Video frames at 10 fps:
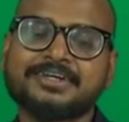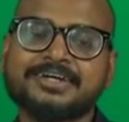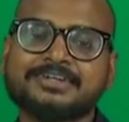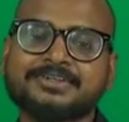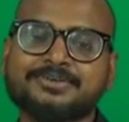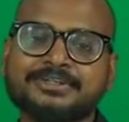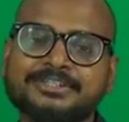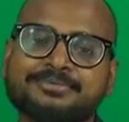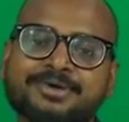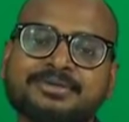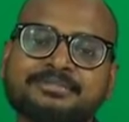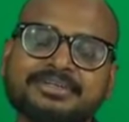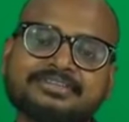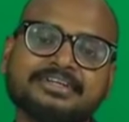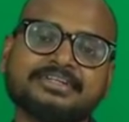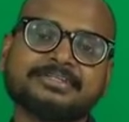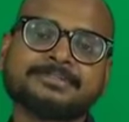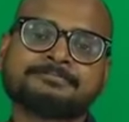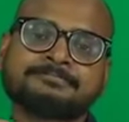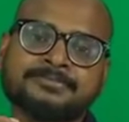So what's the problem is that uh,
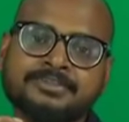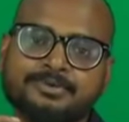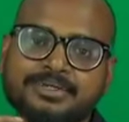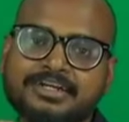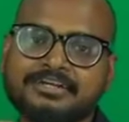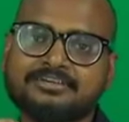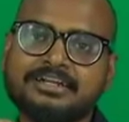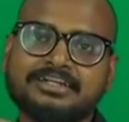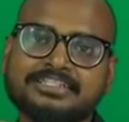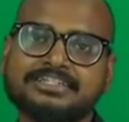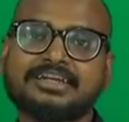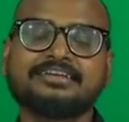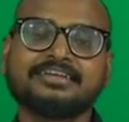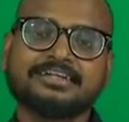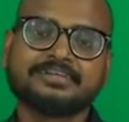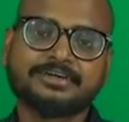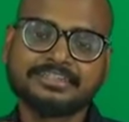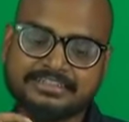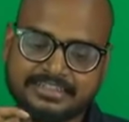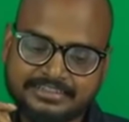woodcutter one understand that what
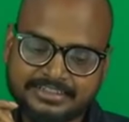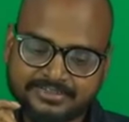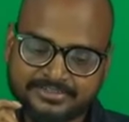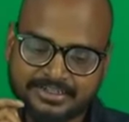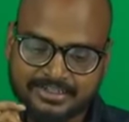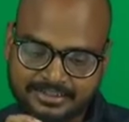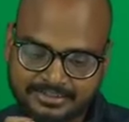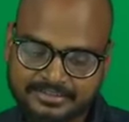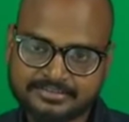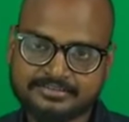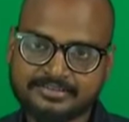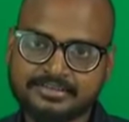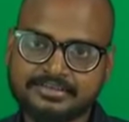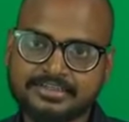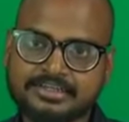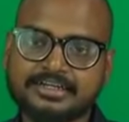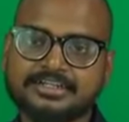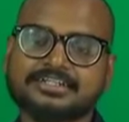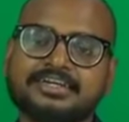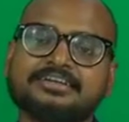is necessary for cutting trees you
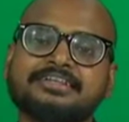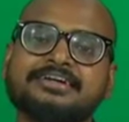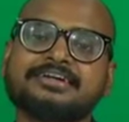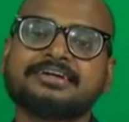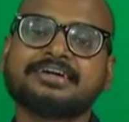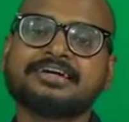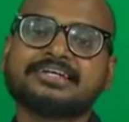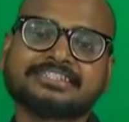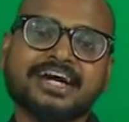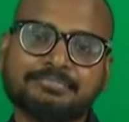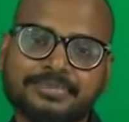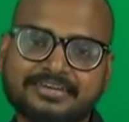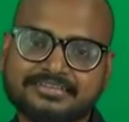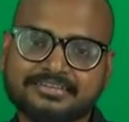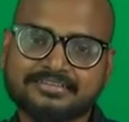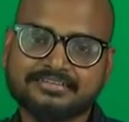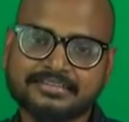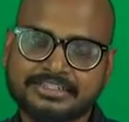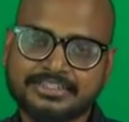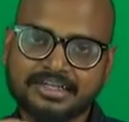understand that sharp axe,
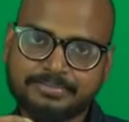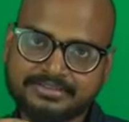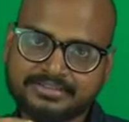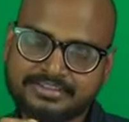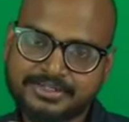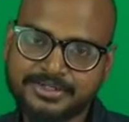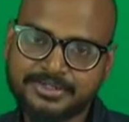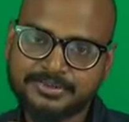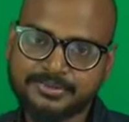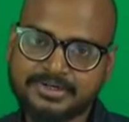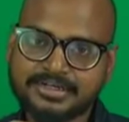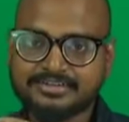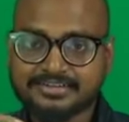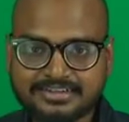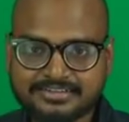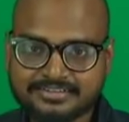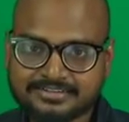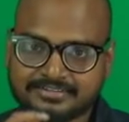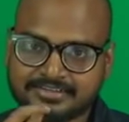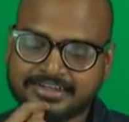a sharp axe is need to cut trees,
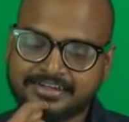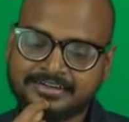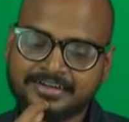right?